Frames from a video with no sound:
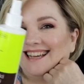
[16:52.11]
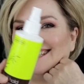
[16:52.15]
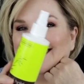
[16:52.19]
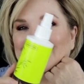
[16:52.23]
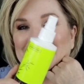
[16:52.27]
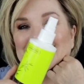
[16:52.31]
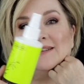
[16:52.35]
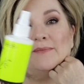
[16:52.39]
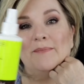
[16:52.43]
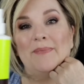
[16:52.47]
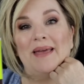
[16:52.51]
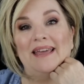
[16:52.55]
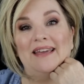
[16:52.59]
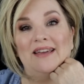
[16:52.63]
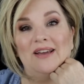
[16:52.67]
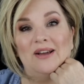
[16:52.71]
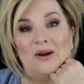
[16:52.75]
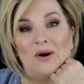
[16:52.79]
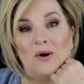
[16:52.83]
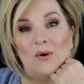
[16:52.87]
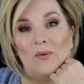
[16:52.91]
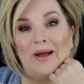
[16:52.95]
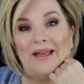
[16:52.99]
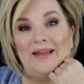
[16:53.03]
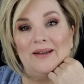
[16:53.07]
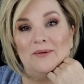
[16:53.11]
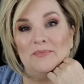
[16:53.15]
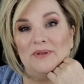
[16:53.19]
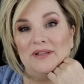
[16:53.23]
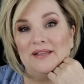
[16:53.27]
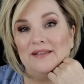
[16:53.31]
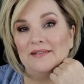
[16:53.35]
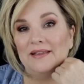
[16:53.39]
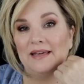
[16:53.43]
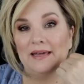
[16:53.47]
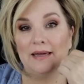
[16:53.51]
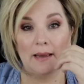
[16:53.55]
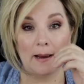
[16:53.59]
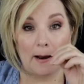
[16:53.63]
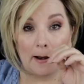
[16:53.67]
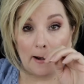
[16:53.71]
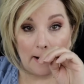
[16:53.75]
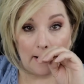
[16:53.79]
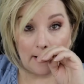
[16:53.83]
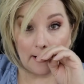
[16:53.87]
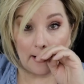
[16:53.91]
Does it make it go away completely?